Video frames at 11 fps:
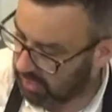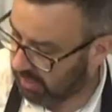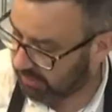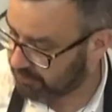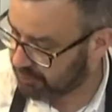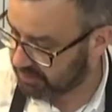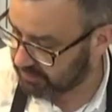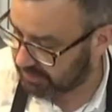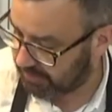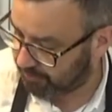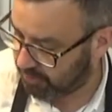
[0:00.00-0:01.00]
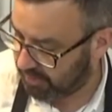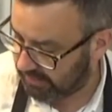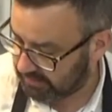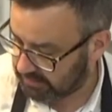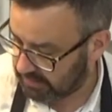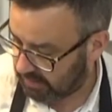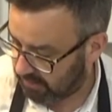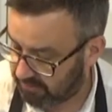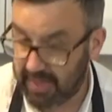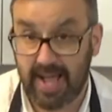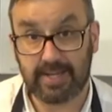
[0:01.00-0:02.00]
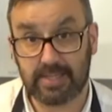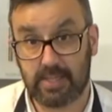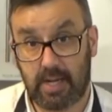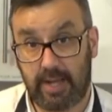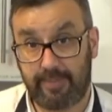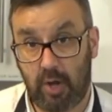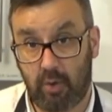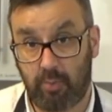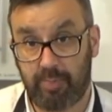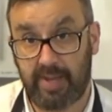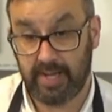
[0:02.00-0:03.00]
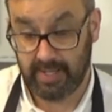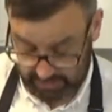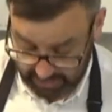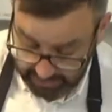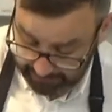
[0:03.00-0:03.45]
I'm just going to press that, and I'm hoping, yeah,